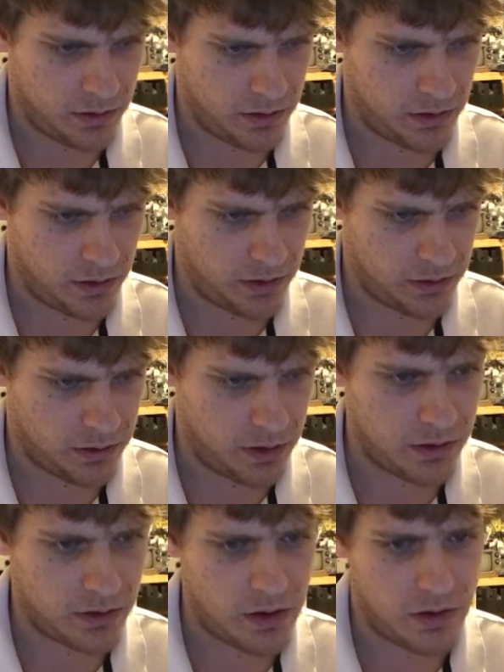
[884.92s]
And
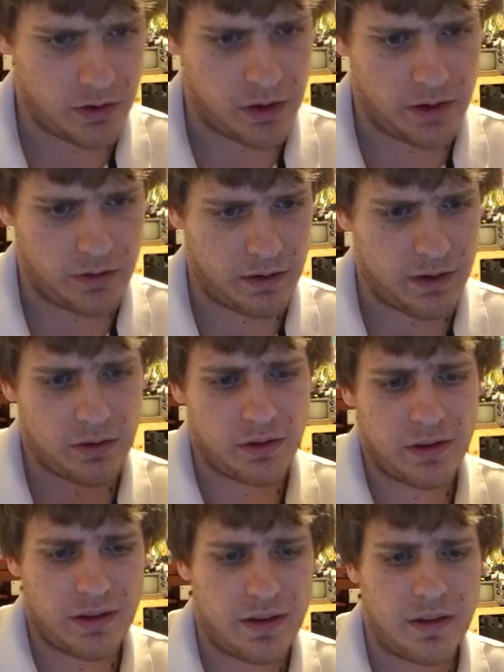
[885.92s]
I'll go around. It's
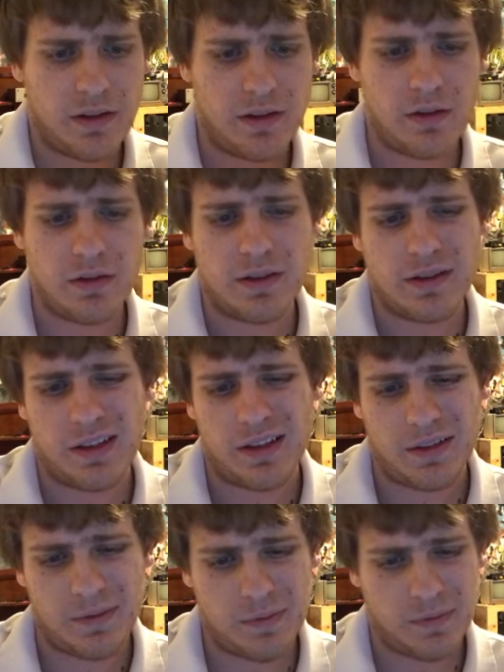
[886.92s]
really the only
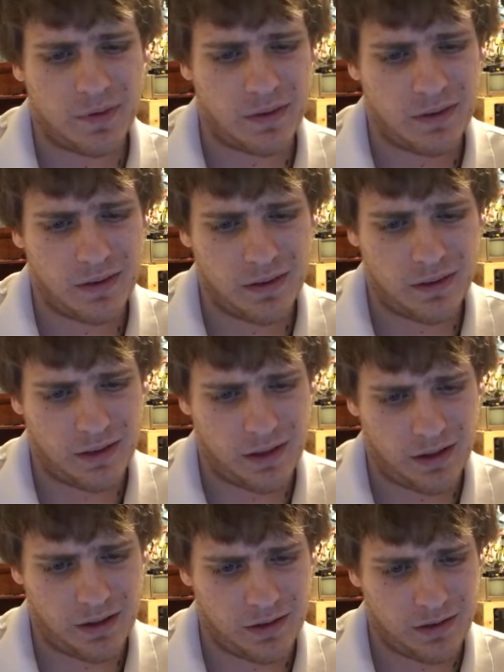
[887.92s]
time
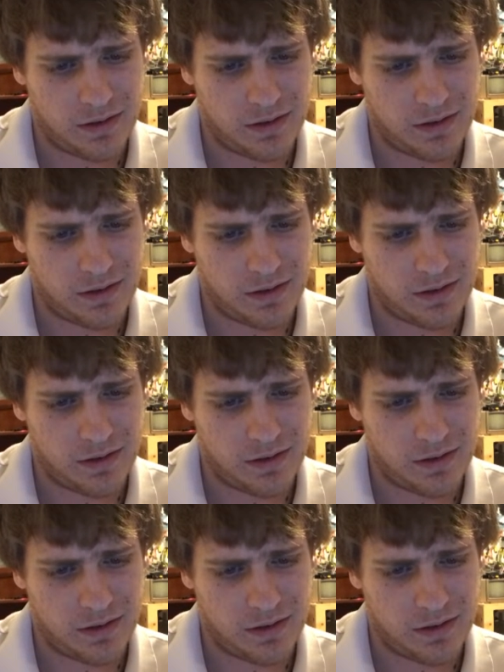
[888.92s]
that